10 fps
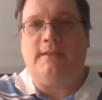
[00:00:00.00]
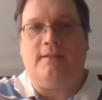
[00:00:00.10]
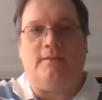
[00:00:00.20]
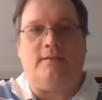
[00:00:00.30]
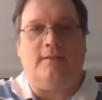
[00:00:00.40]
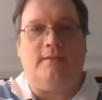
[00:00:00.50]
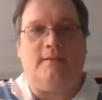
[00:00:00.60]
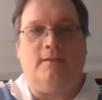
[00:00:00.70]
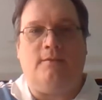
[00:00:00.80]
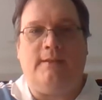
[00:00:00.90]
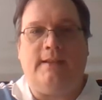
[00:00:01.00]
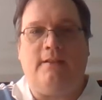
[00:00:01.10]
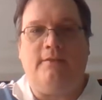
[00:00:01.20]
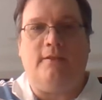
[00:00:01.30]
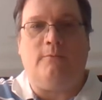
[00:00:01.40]
that is slowing
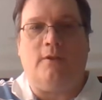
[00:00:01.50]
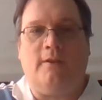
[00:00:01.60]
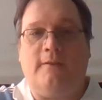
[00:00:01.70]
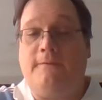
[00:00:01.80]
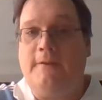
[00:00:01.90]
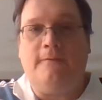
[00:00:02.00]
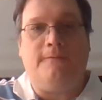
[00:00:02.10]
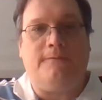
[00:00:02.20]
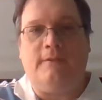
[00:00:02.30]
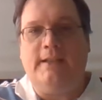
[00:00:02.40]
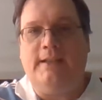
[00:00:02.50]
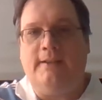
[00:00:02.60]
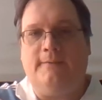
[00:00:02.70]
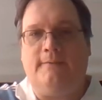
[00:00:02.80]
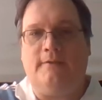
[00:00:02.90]
down your work, feel free